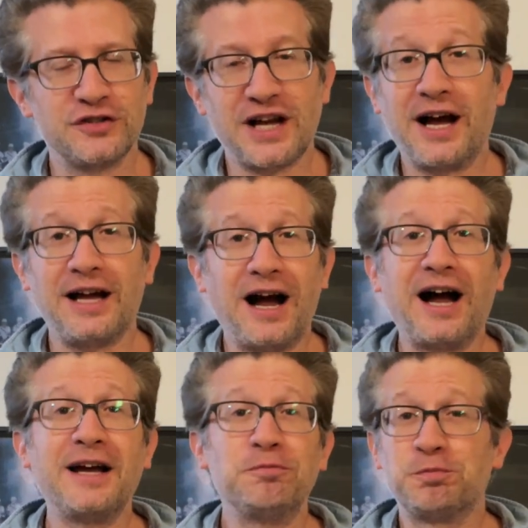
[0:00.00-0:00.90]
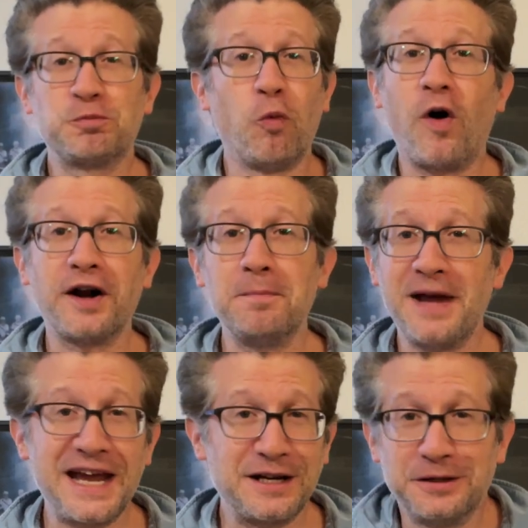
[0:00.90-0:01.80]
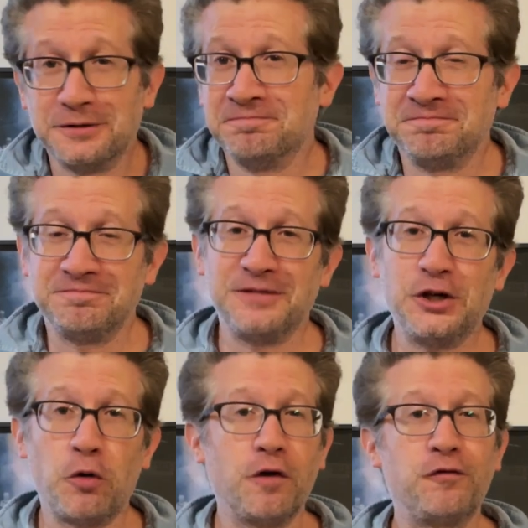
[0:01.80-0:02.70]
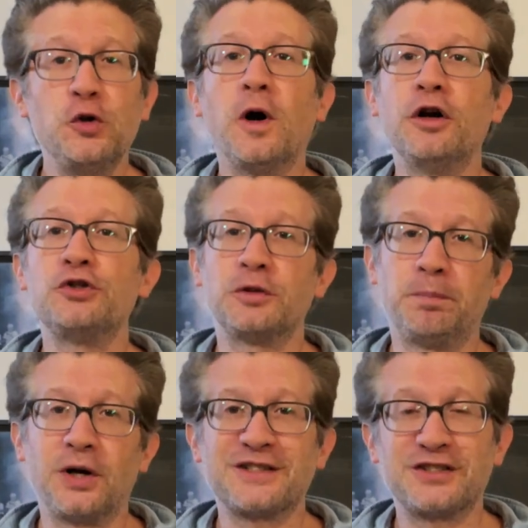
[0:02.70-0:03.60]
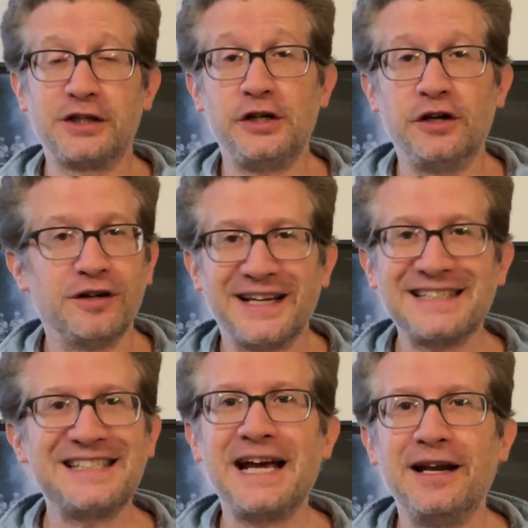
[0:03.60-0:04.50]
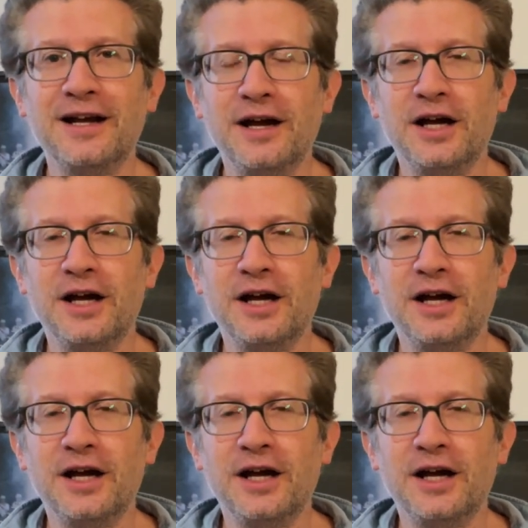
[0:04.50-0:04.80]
I want to make, a few $100 a year. That's it.